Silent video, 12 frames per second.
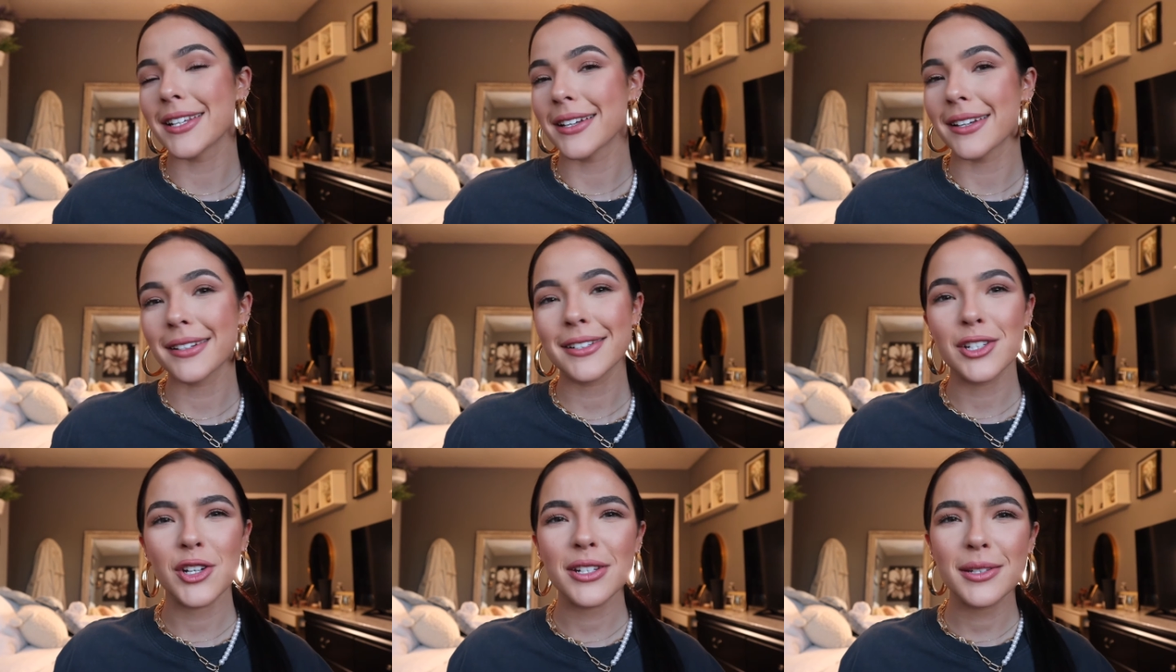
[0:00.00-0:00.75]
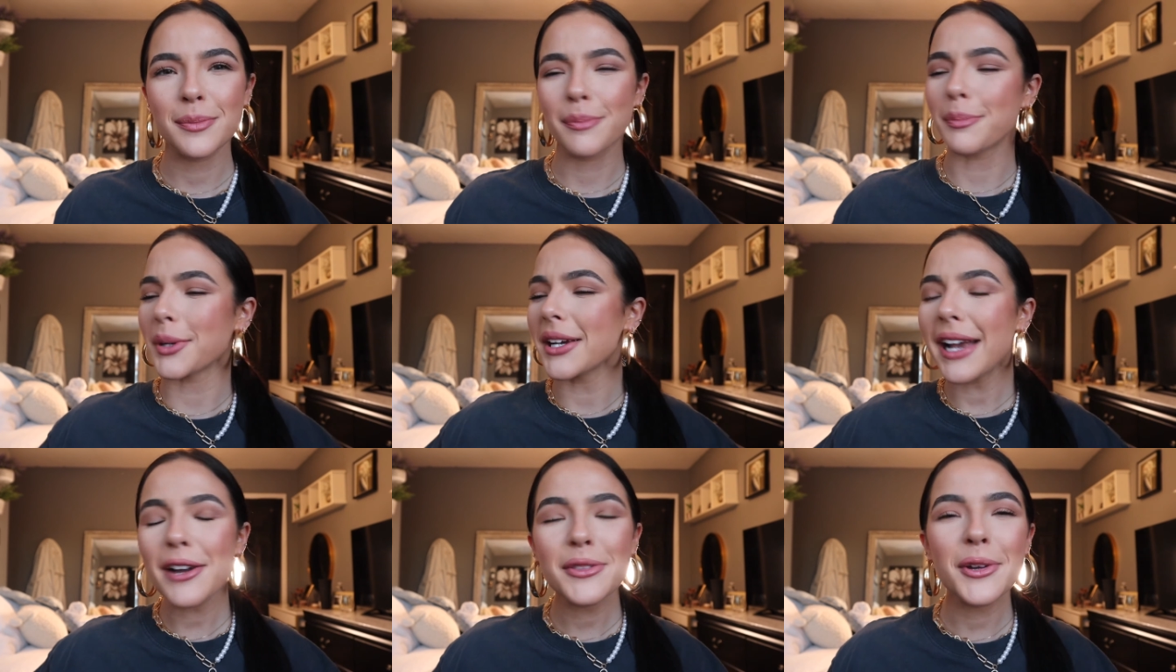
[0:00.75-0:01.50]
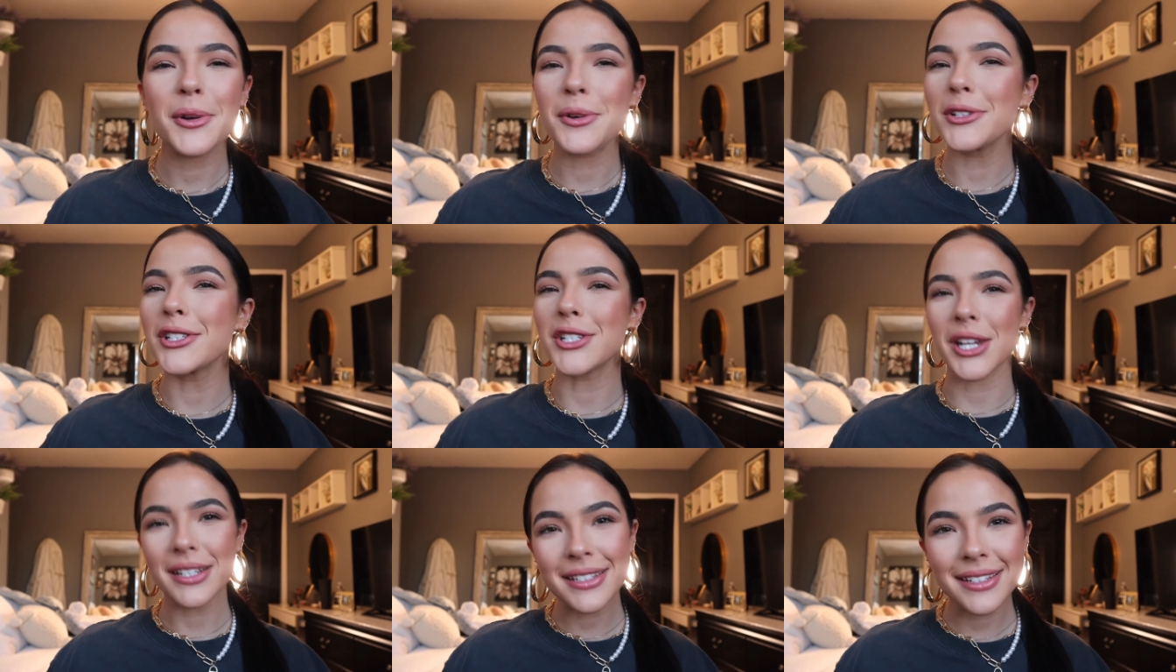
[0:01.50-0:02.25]
to just bring out the old
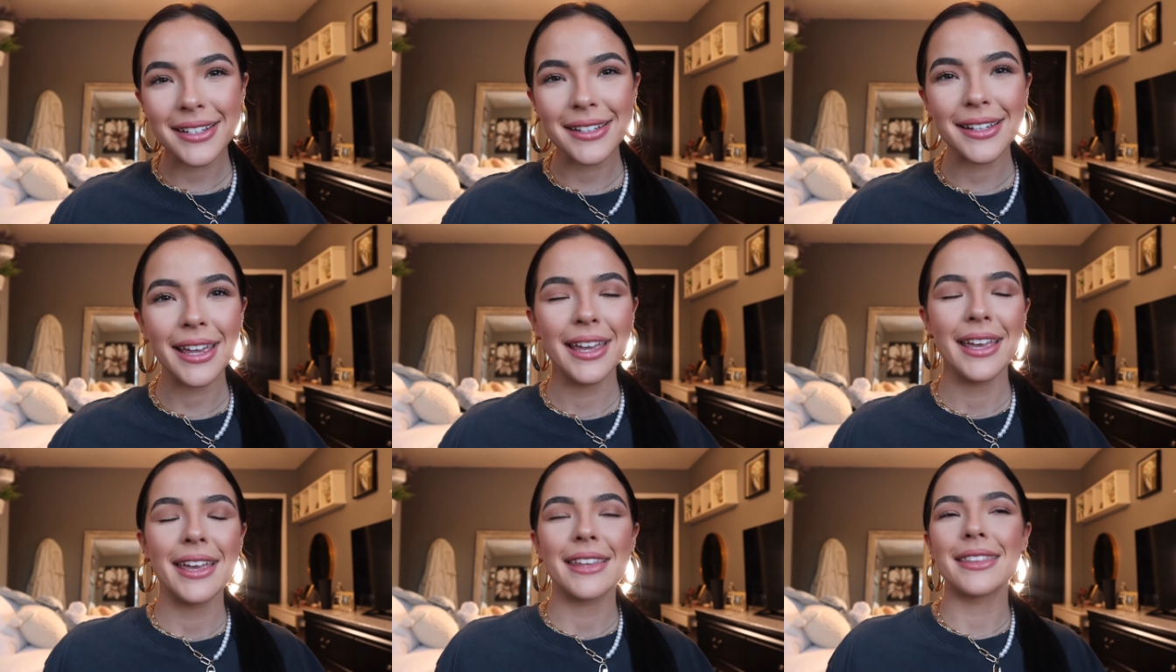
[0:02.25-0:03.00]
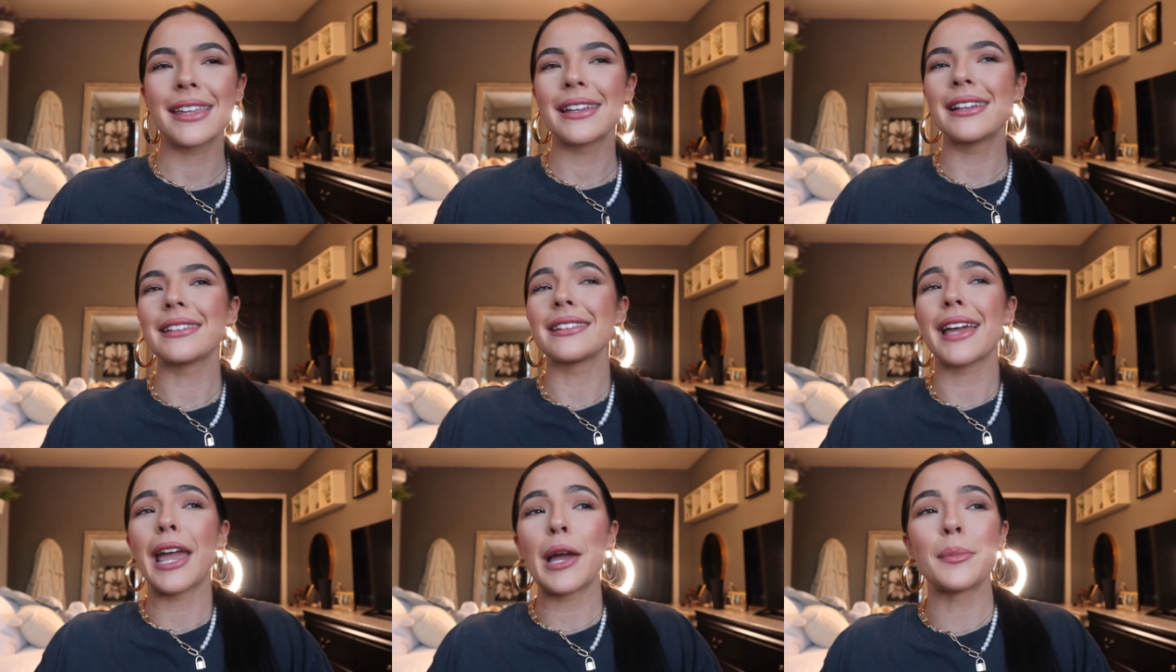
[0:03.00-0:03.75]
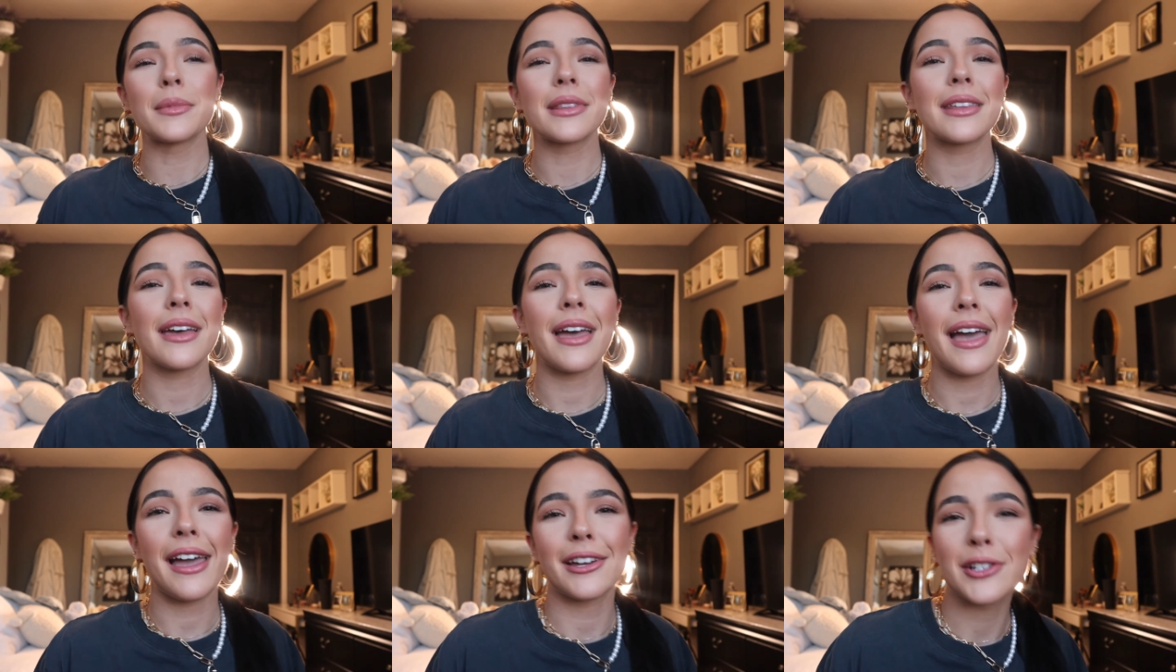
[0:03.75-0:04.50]
Jacy, the glam, the
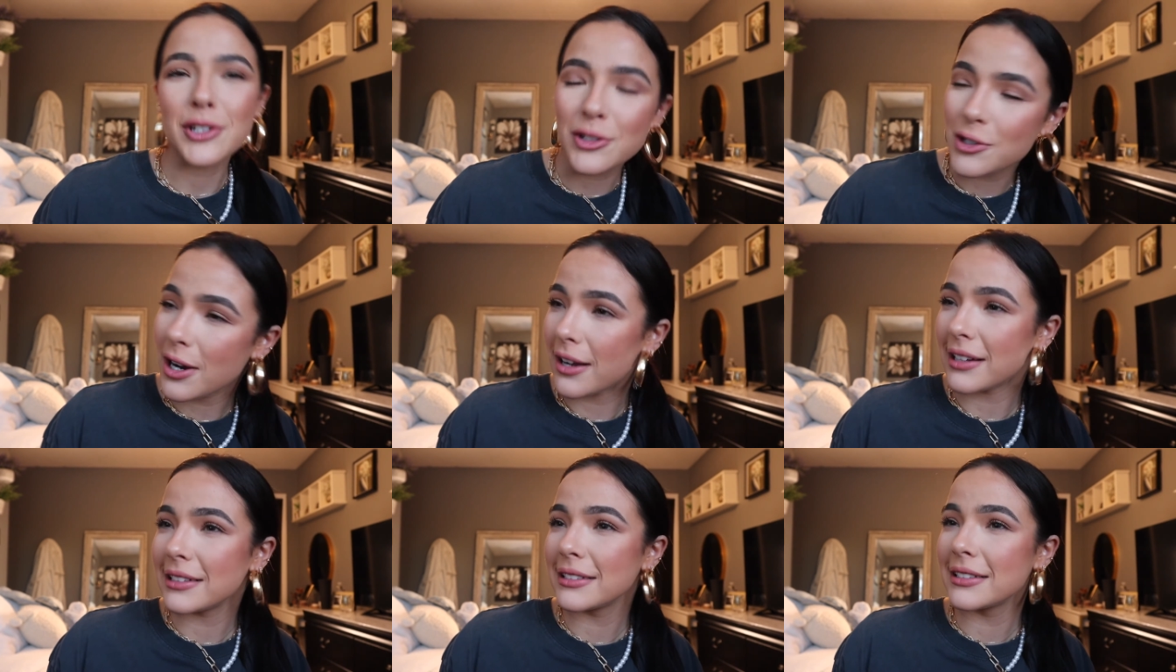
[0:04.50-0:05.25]
extra.